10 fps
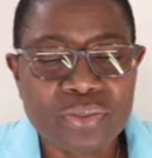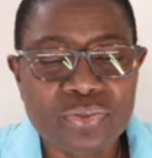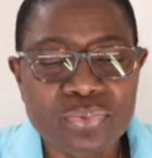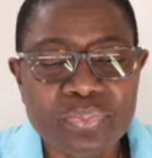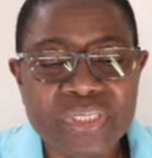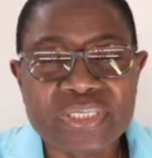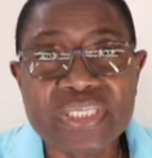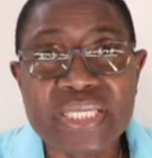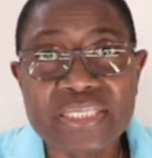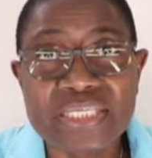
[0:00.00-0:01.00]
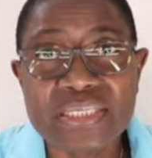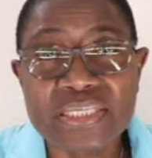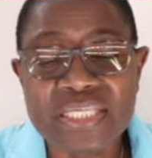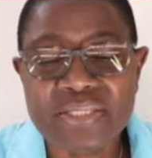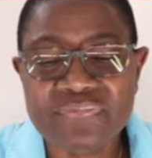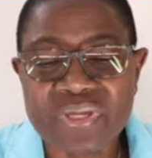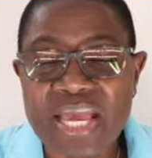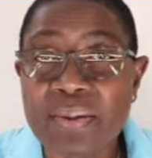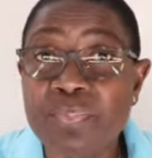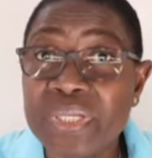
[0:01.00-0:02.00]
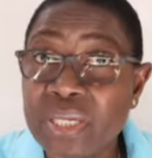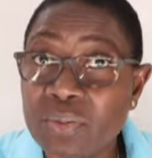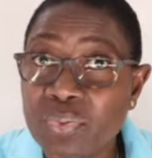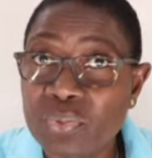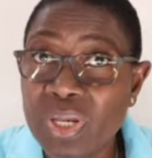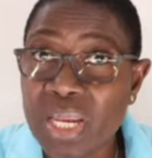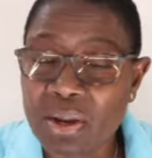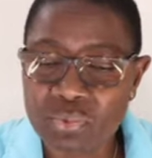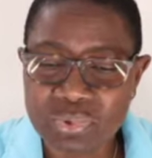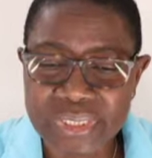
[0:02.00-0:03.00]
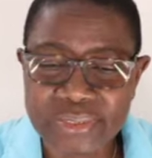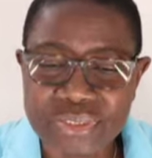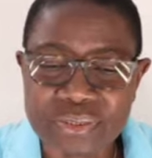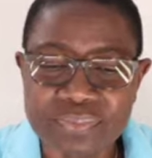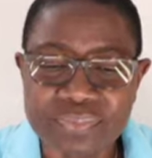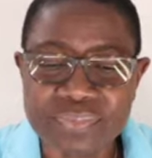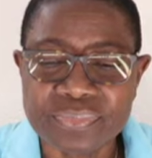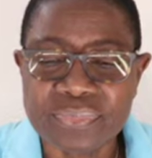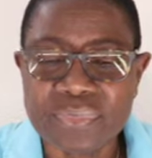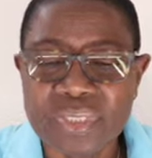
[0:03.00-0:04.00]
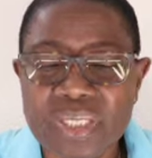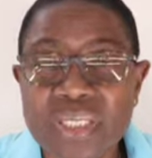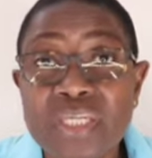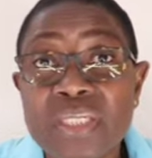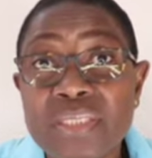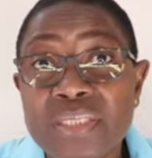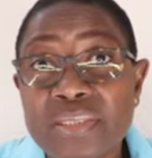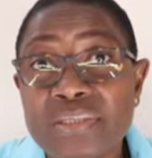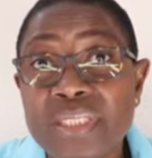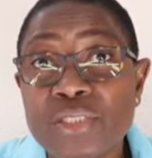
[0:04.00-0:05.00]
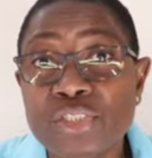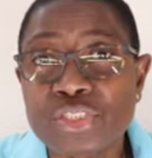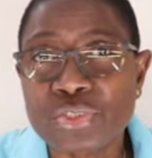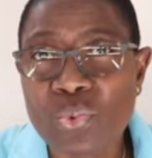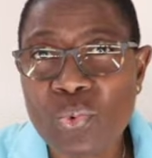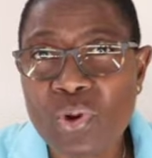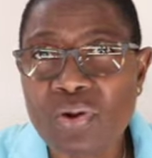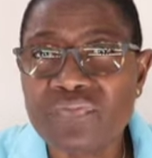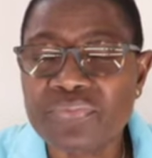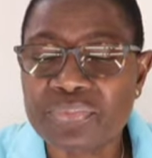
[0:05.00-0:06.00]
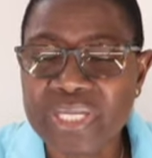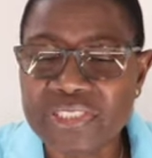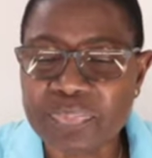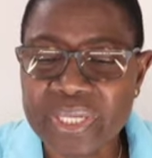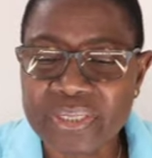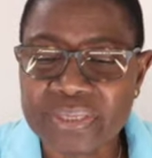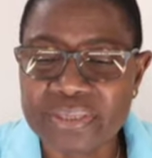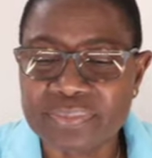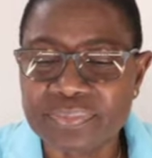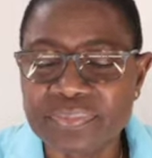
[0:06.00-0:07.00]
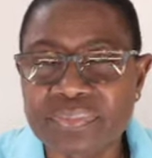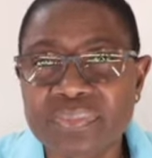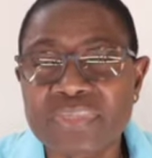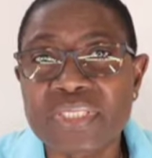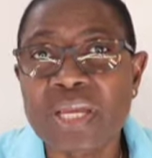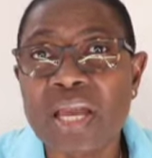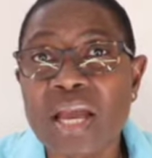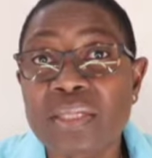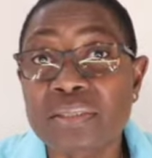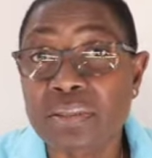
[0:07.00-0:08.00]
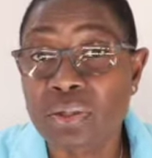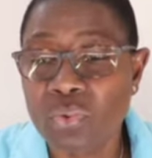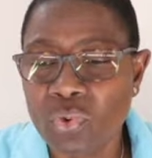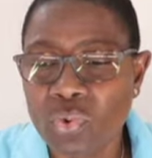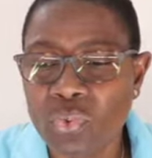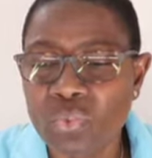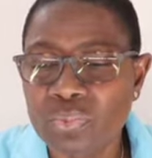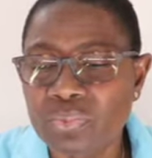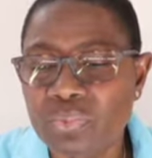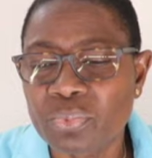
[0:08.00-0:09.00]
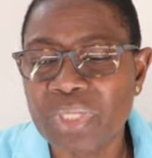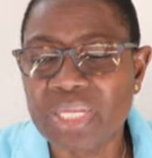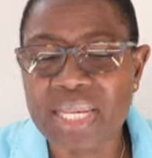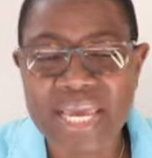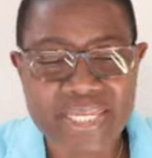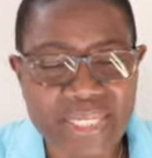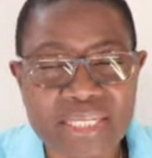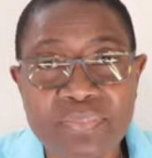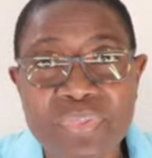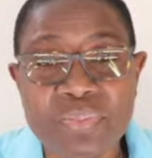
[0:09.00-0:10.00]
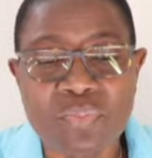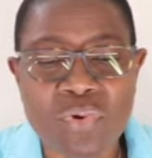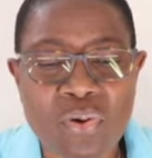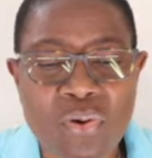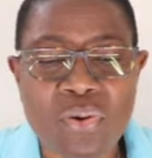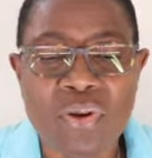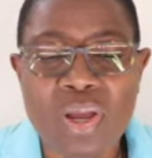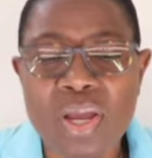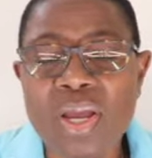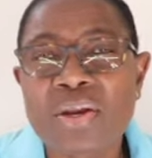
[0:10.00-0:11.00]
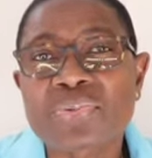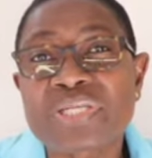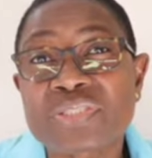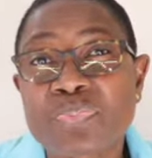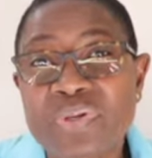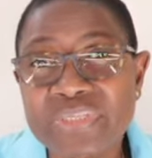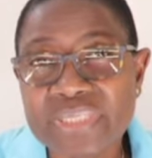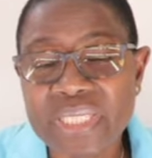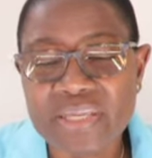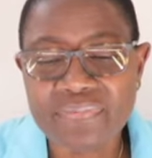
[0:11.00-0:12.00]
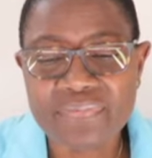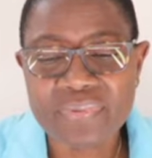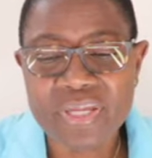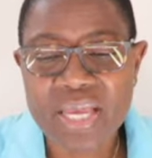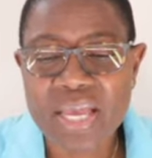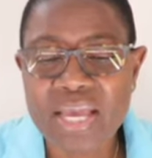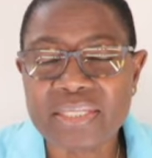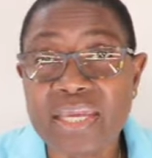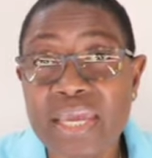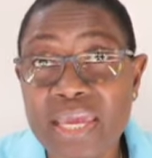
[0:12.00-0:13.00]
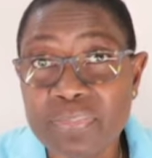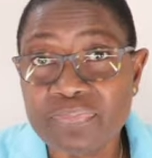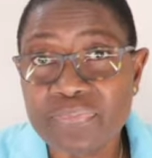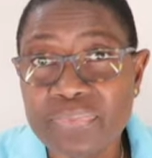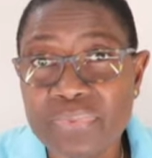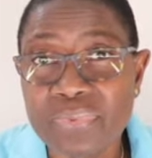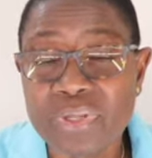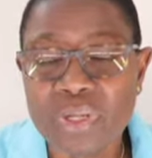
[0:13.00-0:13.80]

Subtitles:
To be stated in the applicable language, it is a show of respect, and local will likely be more responsive and helpful